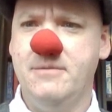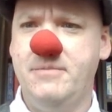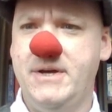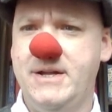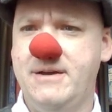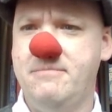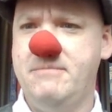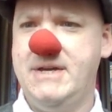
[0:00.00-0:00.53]

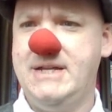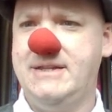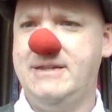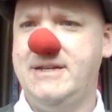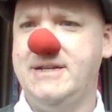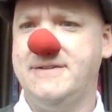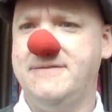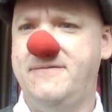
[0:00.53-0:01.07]
But amid
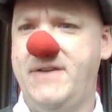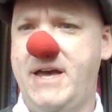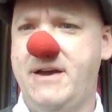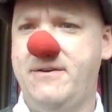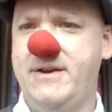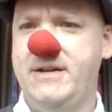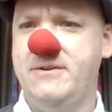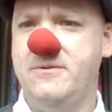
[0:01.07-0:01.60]
these
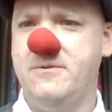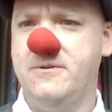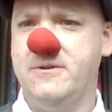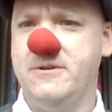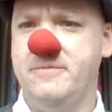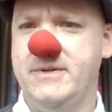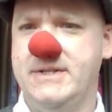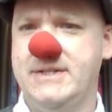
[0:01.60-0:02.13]
varied
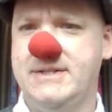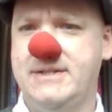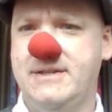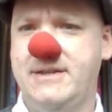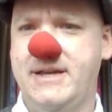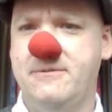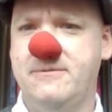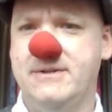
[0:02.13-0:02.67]
ornaments
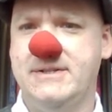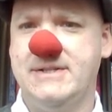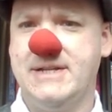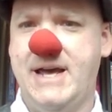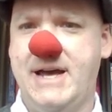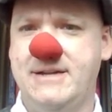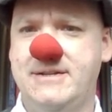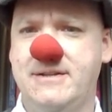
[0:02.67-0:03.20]
there were
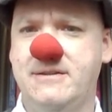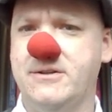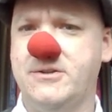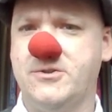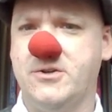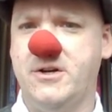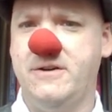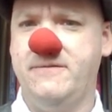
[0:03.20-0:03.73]
scattered the
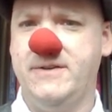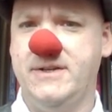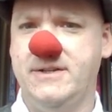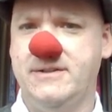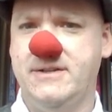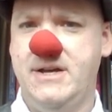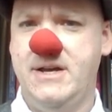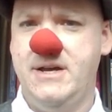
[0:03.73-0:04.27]

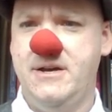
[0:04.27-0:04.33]
trophies,